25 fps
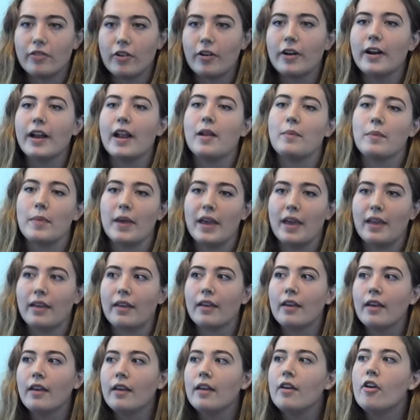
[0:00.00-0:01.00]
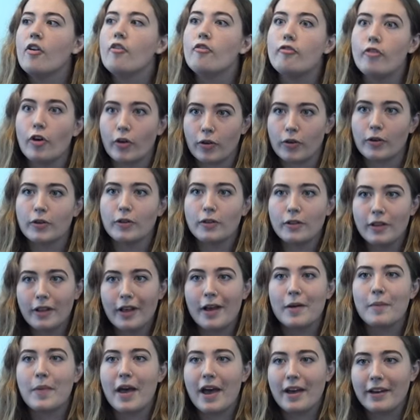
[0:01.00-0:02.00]
for it and being vocal
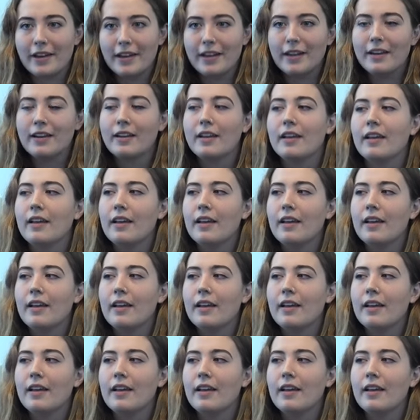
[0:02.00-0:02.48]
about it.